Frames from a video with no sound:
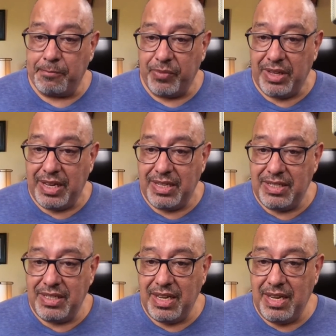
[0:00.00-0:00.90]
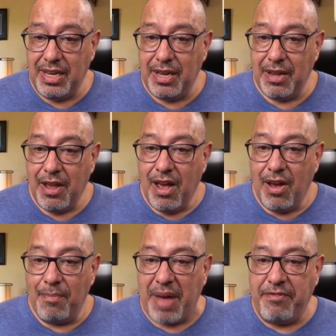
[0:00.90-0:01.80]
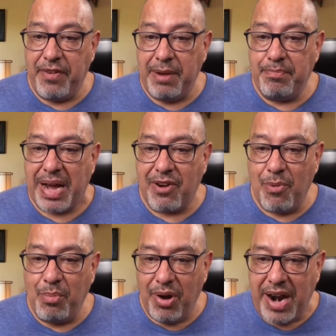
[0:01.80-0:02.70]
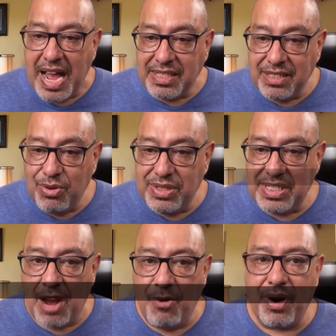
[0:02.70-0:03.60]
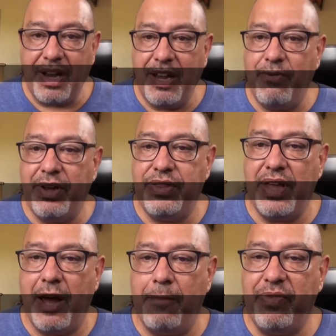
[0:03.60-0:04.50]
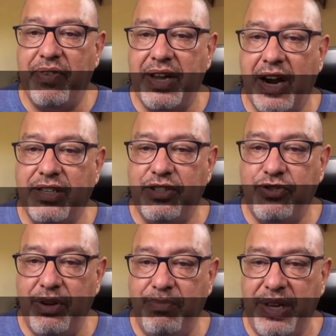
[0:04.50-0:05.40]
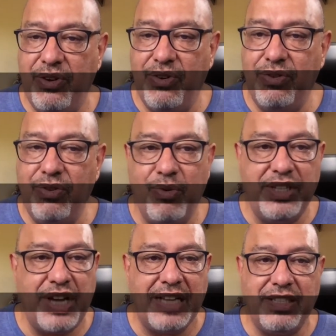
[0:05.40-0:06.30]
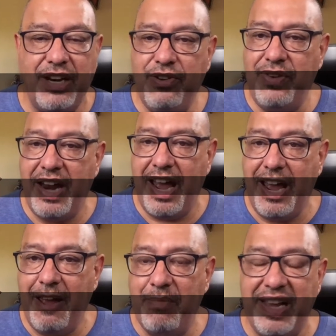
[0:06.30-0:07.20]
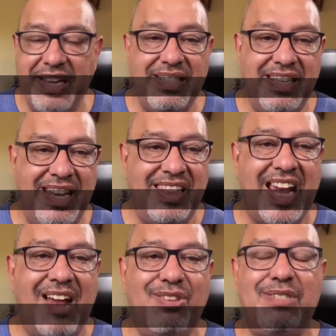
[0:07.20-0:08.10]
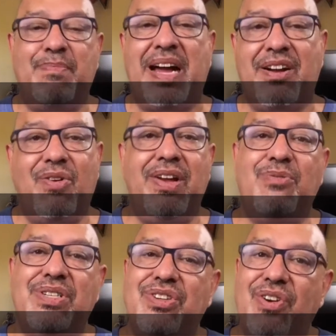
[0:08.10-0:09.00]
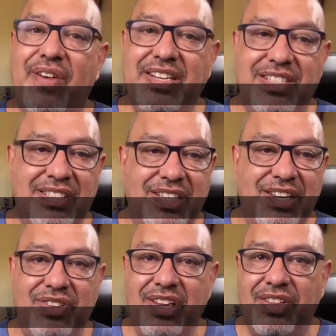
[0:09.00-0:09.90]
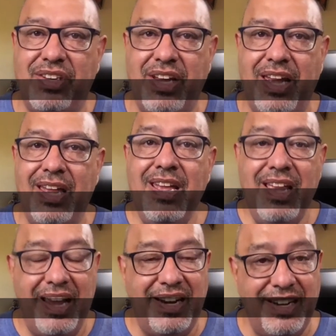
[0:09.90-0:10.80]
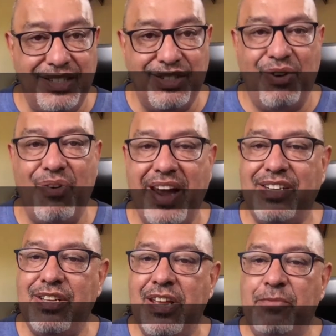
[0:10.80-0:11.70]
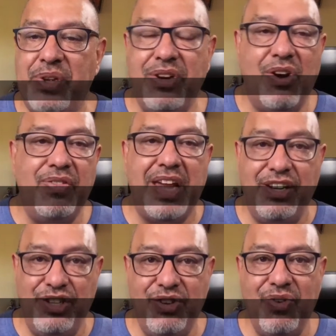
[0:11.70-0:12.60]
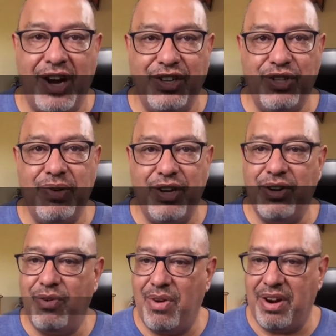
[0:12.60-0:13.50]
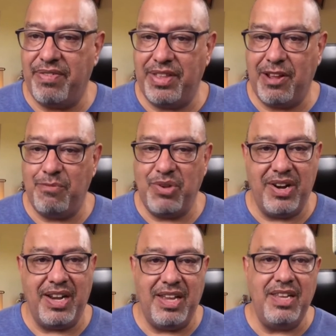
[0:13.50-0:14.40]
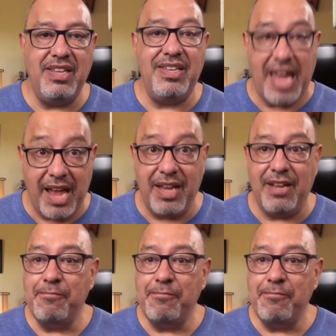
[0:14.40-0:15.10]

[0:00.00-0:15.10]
Let's see. My friend Paco Moraz, who is now working with Vallarta Tribune, which has a new name, is in the house. Paco, it was so great to see you the other day, and it is great to know that you are doing good work for the community. Yay.